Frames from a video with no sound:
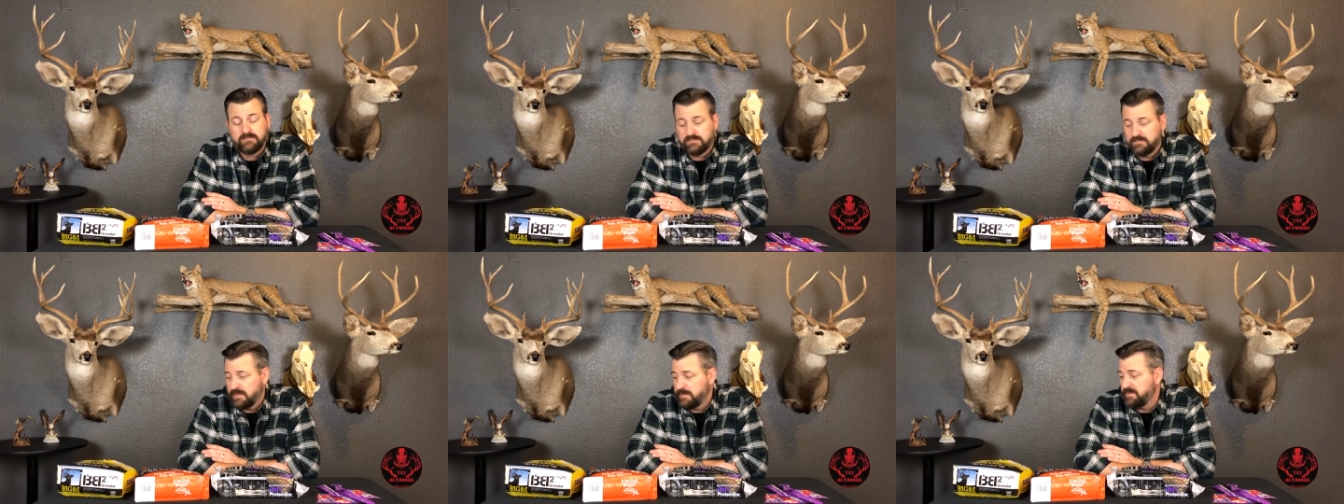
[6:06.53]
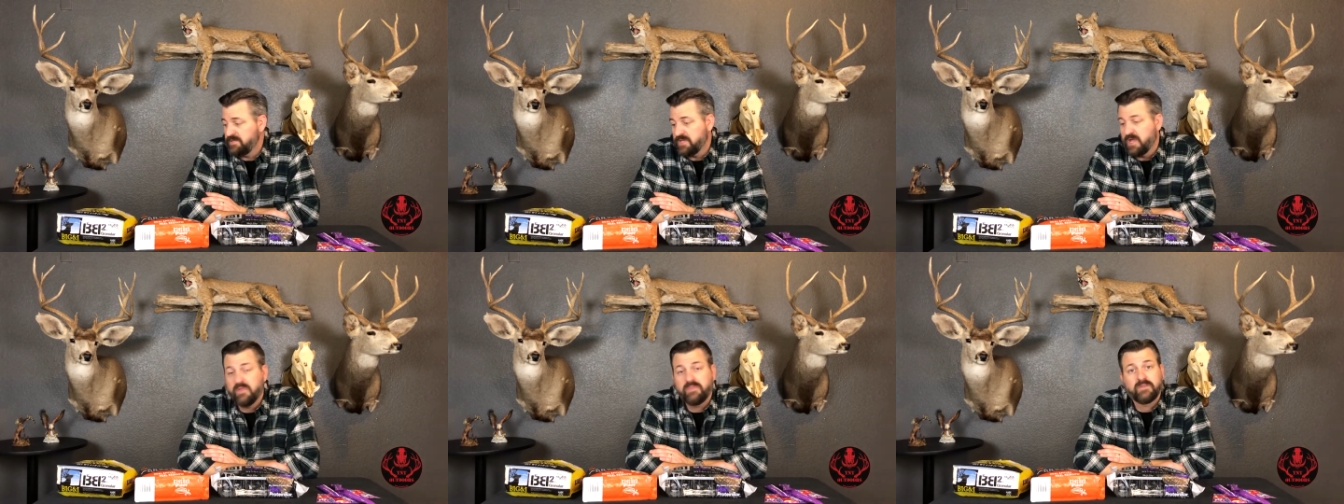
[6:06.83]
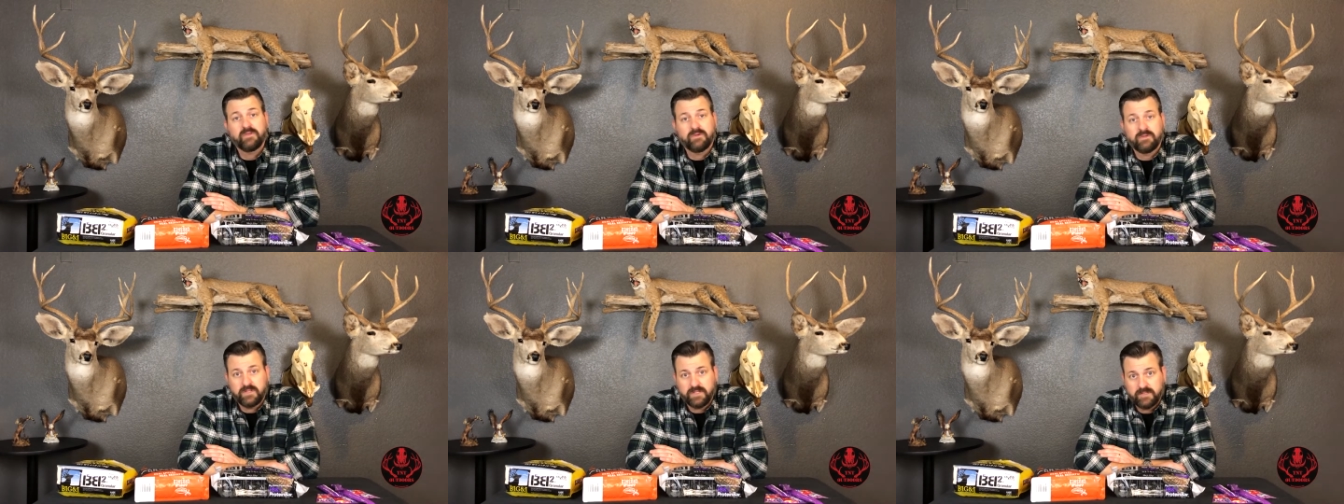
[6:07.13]
Maybe
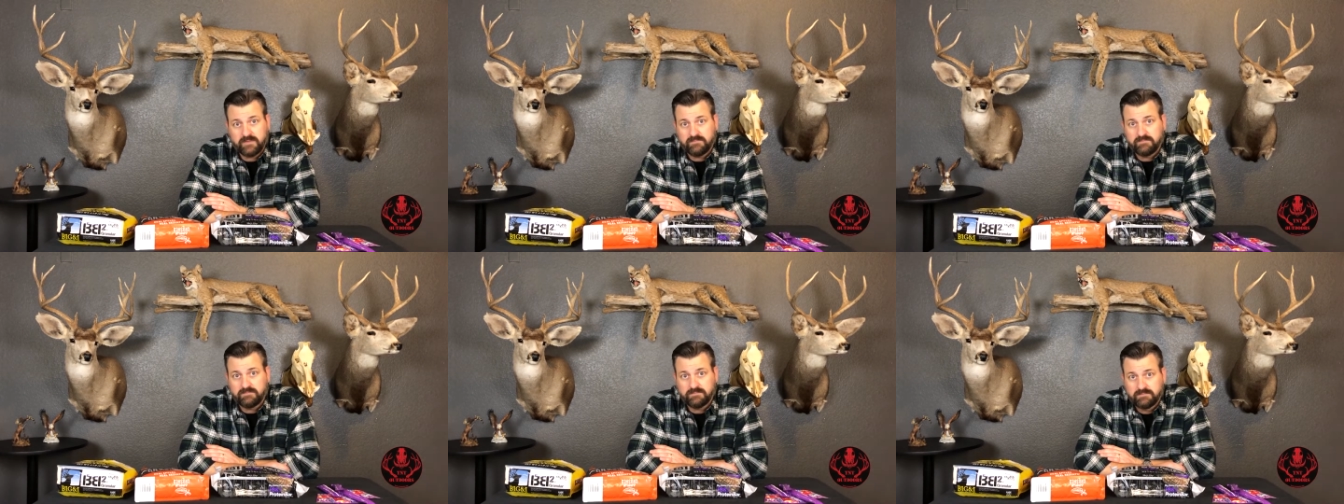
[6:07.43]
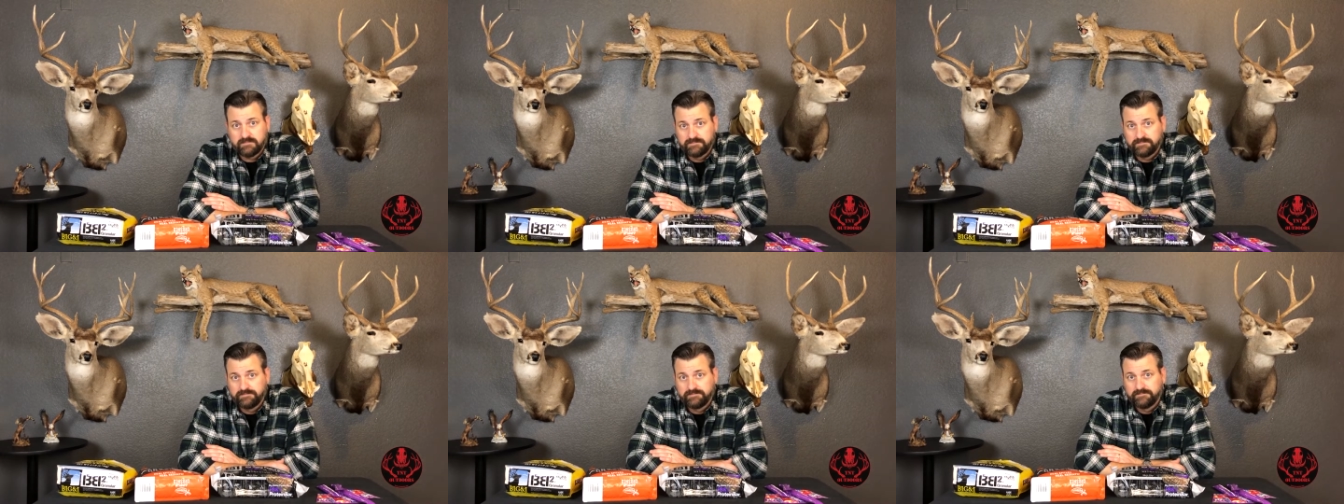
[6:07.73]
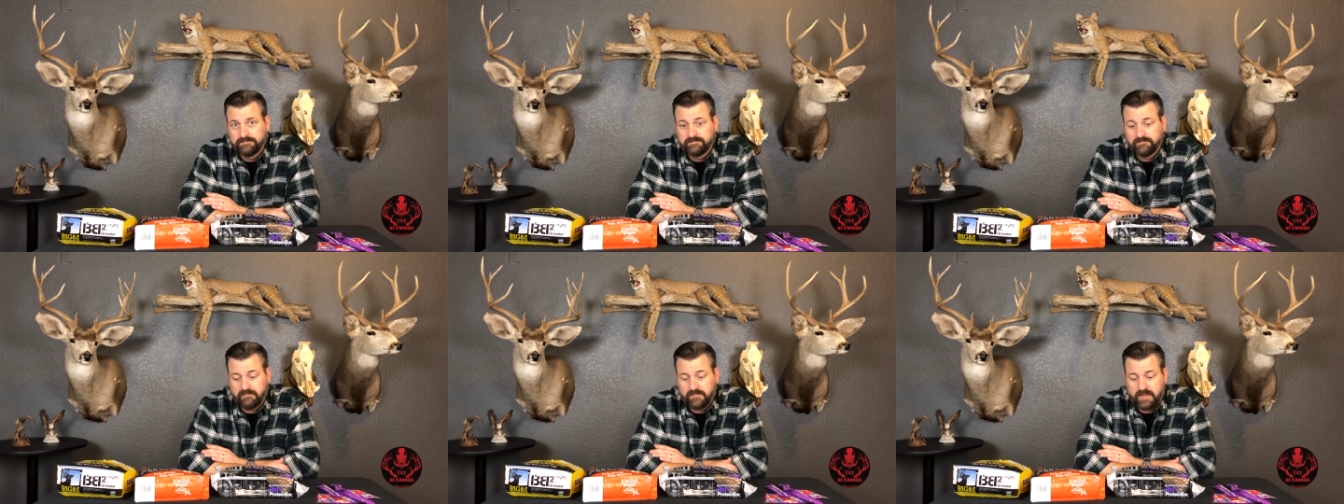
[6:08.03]
nothing will eat them.
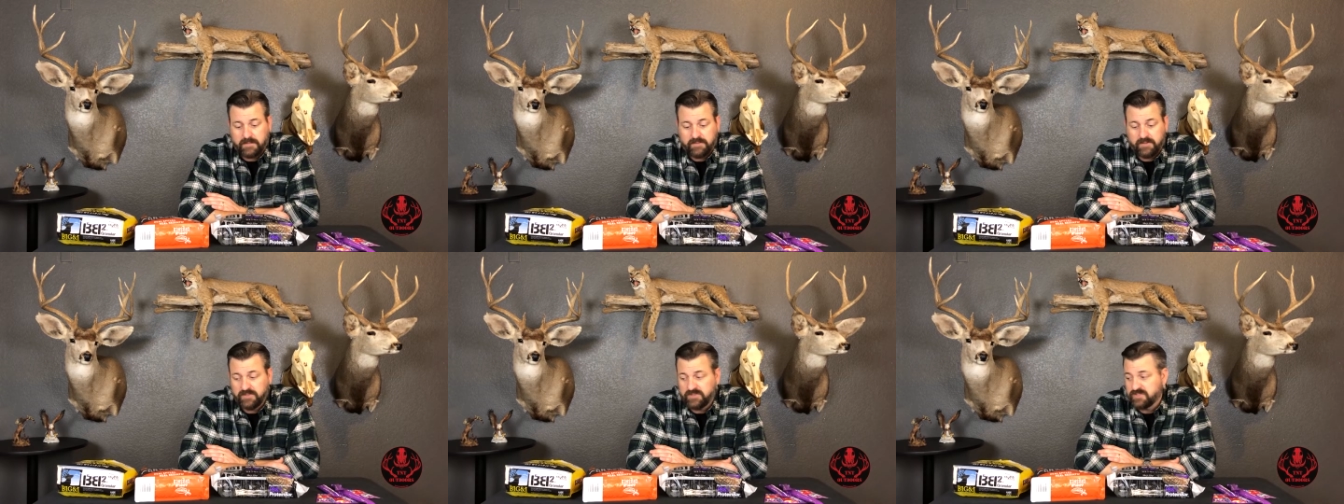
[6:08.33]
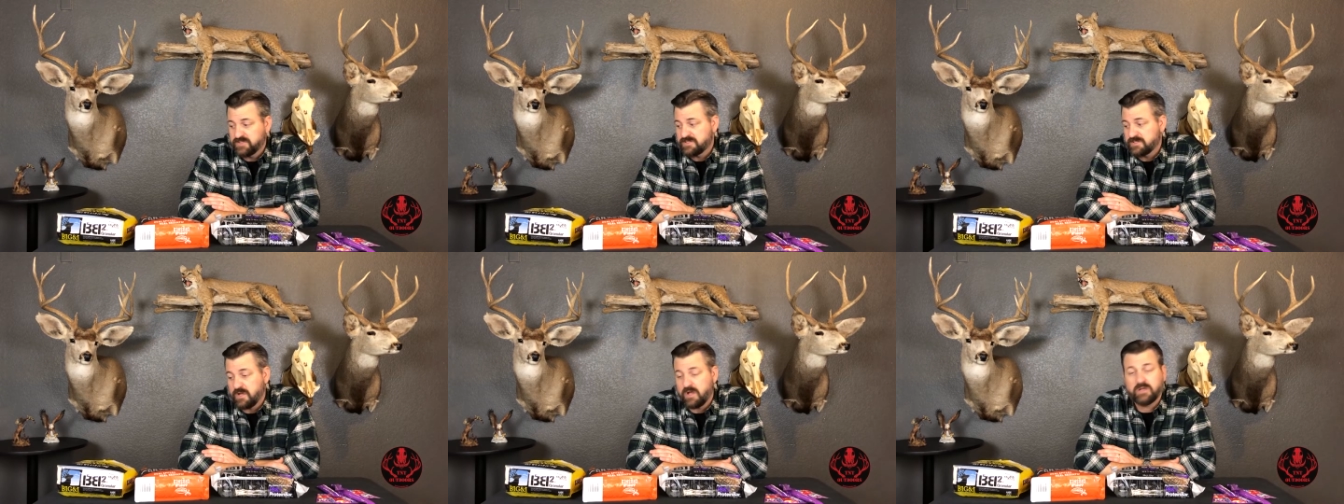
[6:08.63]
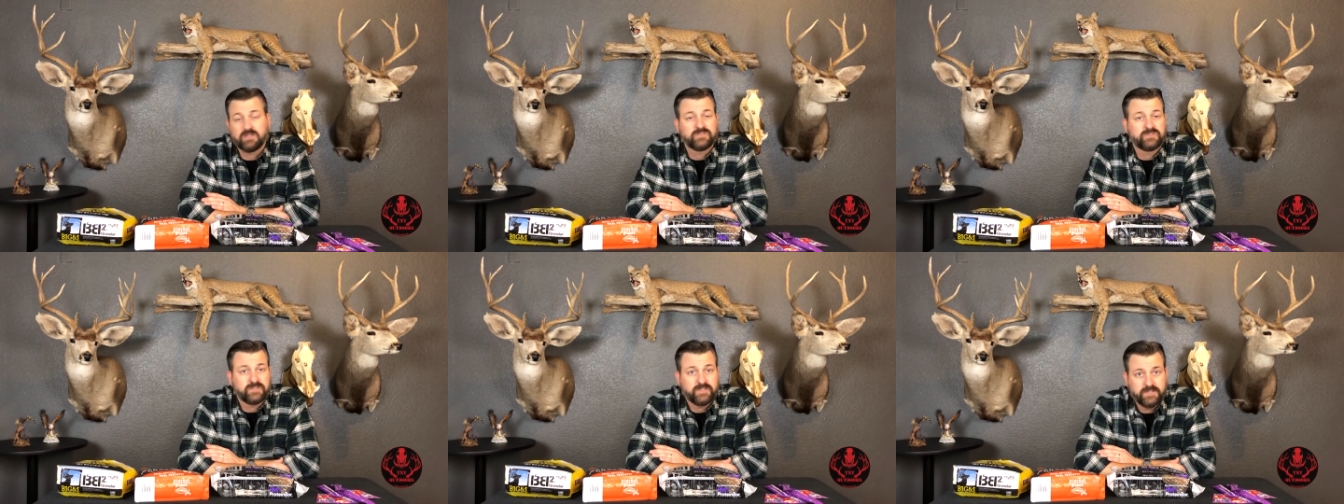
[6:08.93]
Maybe just
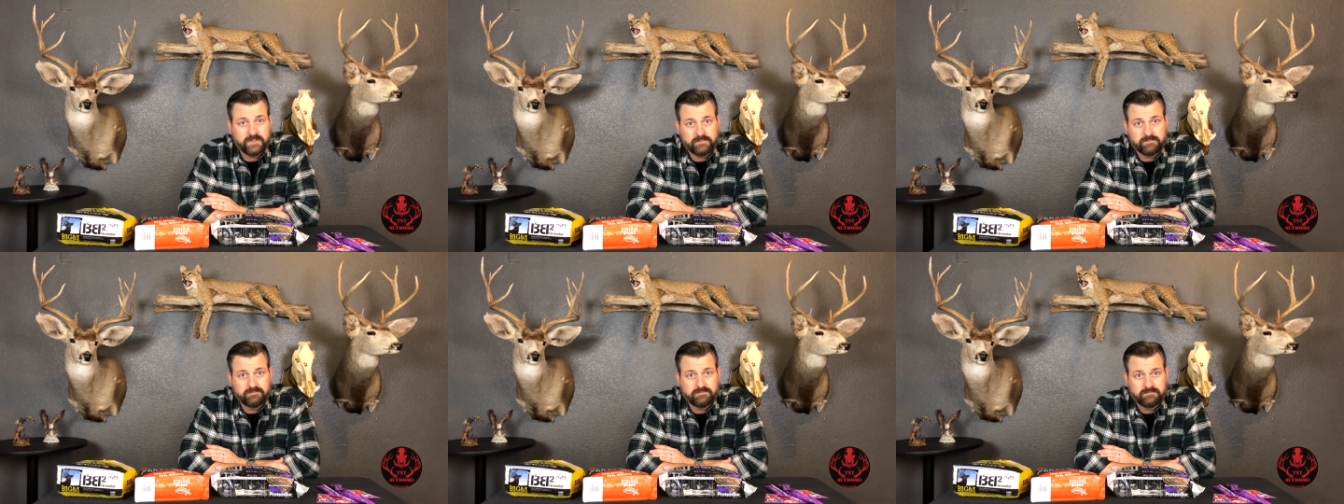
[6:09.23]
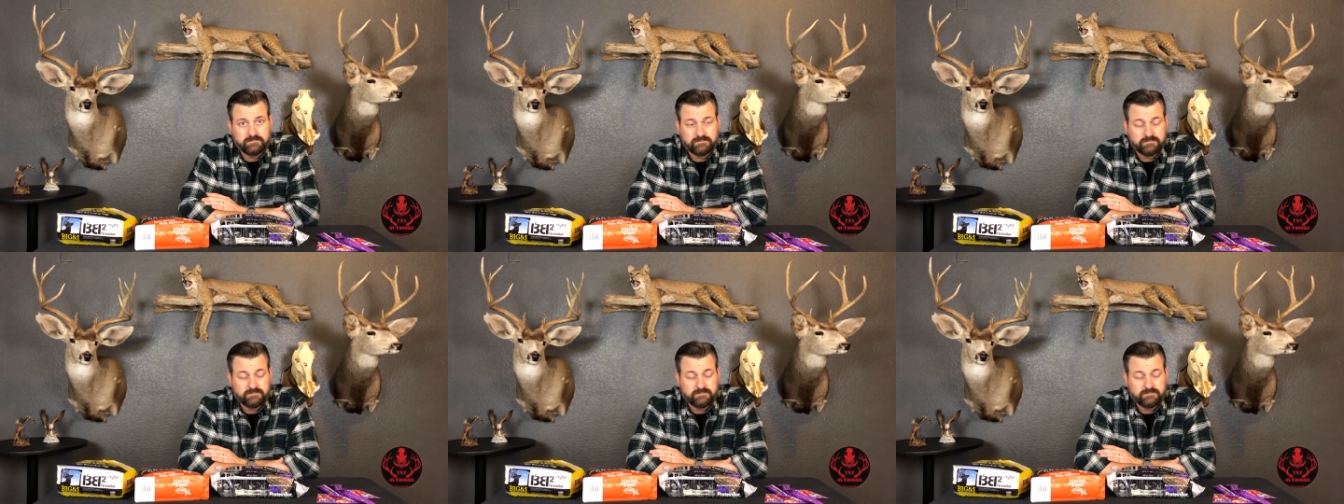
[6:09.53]
hogs will eat them.